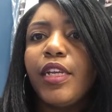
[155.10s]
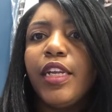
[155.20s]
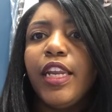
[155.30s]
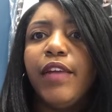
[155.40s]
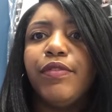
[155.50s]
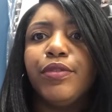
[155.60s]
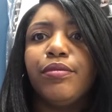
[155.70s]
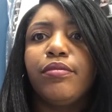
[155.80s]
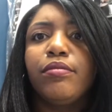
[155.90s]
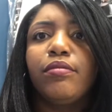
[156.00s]
level
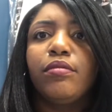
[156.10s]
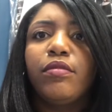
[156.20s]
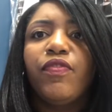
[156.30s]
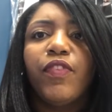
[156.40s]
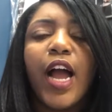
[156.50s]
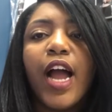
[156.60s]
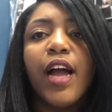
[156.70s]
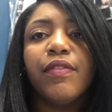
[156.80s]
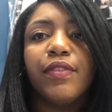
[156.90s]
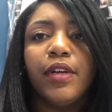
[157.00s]

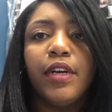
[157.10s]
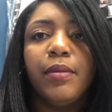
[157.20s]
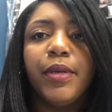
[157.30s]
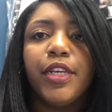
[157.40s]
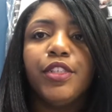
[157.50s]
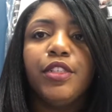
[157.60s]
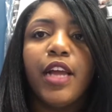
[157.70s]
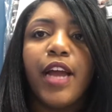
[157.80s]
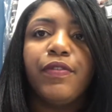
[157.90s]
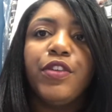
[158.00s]
5, because
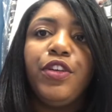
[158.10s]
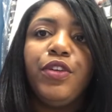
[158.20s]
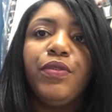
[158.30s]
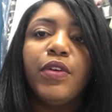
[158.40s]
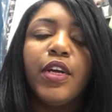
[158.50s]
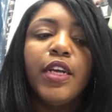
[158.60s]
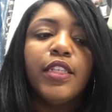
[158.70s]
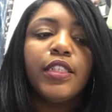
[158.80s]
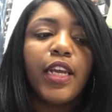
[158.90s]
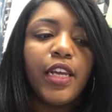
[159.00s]
after you've
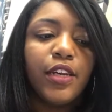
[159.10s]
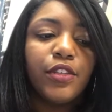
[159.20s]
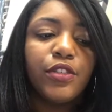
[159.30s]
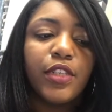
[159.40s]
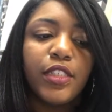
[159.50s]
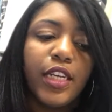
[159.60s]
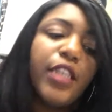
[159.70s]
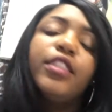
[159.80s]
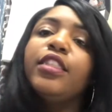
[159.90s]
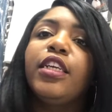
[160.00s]
taken those
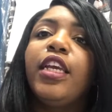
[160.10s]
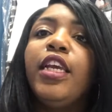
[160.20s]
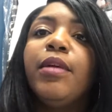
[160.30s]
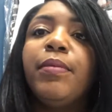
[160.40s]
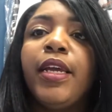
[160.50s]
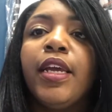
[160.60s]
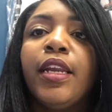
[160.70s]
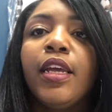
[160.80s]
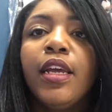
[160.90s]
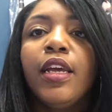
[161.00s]
transactions and keyed them
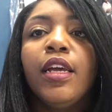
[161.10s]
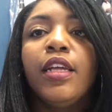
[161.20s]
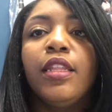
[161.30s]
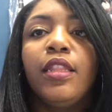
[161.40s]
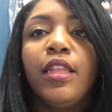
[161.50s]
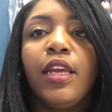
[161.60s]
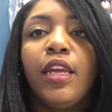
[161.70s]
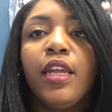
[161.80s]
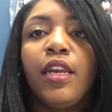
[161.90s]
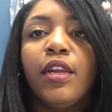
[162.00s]
in,
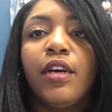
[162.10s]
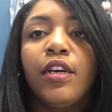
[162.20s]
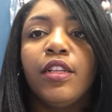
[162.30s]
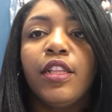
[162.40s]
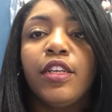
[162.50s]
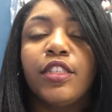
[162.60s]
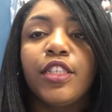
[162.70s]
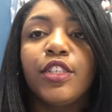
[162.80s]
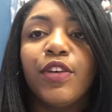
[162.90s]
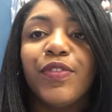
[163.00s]
then they're
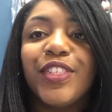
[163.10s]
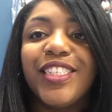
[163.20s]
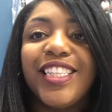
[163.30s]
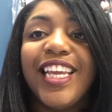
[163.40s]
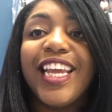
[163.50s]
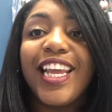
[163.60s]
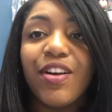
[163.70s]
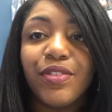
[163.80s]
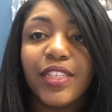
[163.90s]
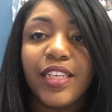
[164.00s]
sent over to the
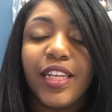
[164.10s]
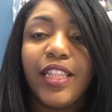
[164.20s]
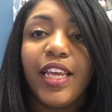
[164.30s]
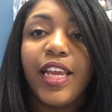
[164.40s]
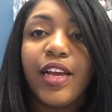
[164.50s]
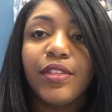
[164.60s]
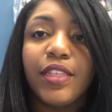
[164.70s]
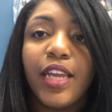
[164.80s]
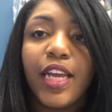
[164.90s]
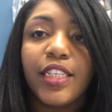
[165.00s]
accountant, and the
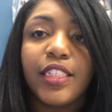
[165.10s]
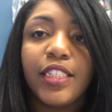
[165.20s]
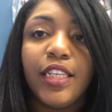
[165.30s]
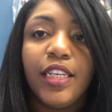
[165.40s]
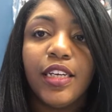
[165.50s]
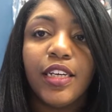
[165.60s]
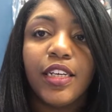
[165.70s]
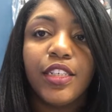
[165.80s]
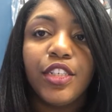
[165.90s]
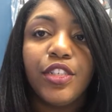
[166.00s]
accountant actually
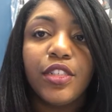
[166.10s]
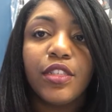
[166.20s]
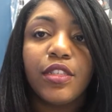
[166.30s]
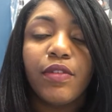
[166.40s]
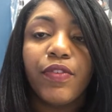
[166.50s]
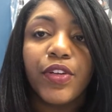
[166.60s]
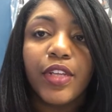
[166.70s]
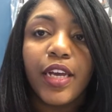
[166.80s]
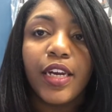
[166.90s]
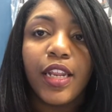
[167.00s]
continues to
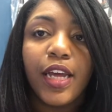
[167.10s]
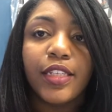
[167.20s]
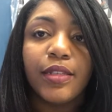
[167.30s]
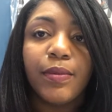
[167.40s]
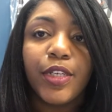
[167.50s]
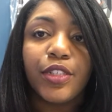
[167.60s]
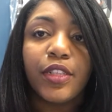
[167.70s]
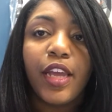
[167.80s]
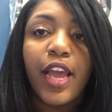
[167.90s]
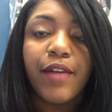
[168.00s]
further analyze and make sure
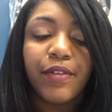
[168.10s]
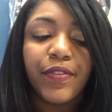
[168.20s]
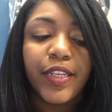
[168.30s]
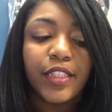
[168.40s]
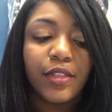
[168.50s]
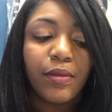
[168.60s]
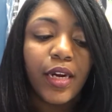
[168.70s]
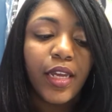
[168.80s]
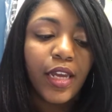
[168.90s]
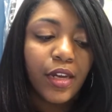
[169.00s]
they have affected the
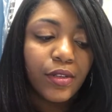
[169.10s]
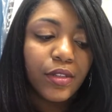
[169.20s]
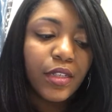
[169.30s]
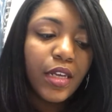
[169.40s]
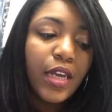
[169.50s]
right accounts,